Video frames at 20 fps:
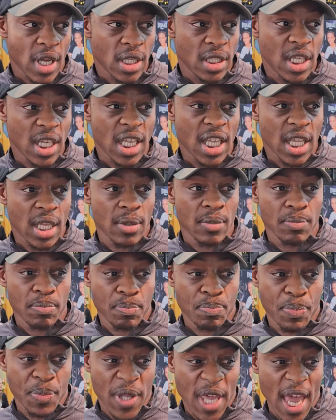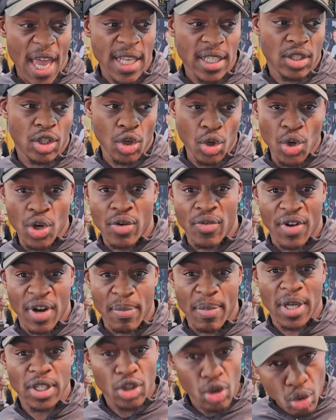to get to the
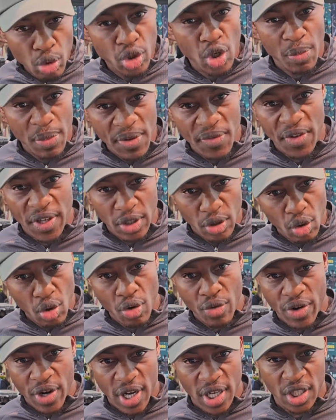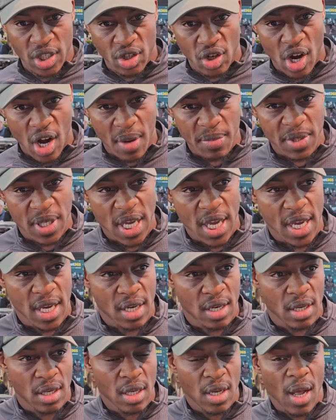ring, but to also be victorious. You know what I'm saying?